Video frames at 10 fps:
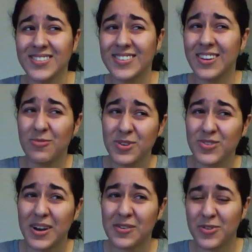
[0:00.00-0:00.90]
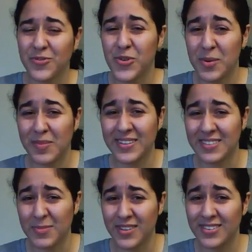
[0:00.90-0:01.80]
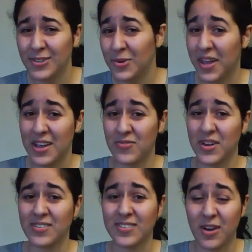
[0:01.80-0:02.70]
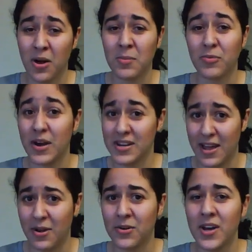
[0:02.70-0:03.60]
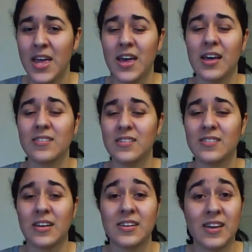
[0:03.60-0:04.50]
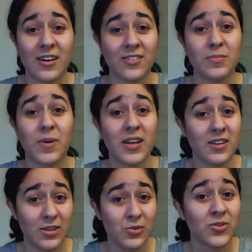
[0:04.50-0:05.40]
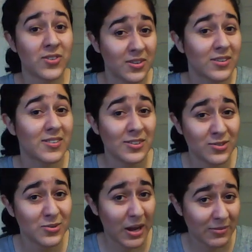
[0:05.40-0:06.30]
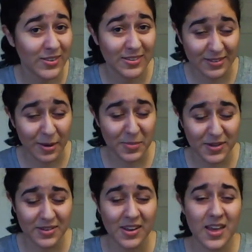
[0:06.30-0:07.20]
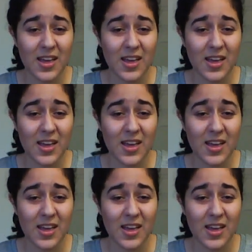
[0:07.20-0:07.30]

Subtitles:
since I've been trying for 4 months, am I still okay if I stop right now?" And she's like, "Yes, but you seriously do have to stop it.